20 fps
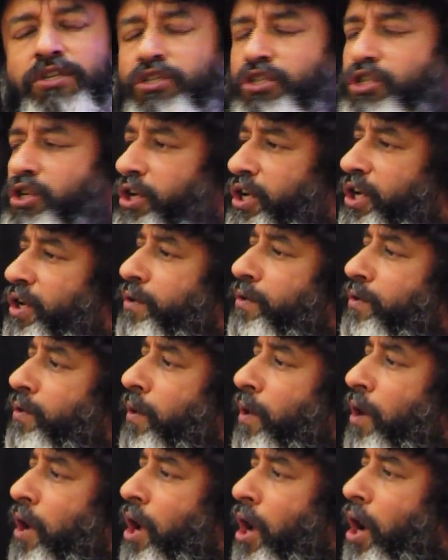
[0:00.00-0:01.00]
to you,
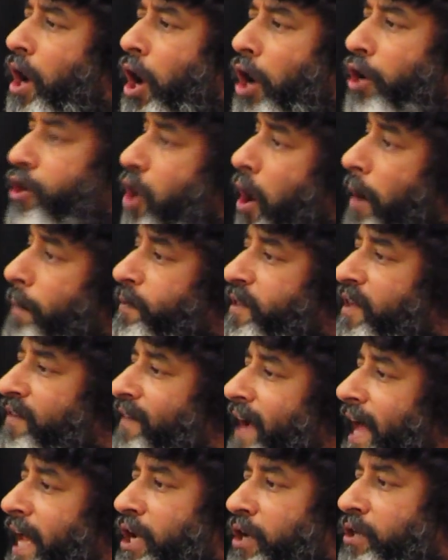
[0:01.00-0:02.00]
adopt the
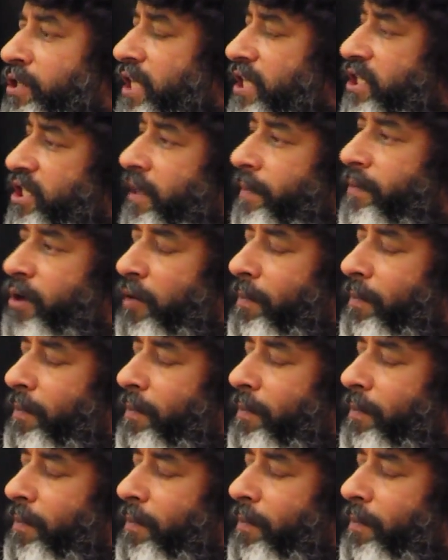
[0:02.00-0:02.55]
value system you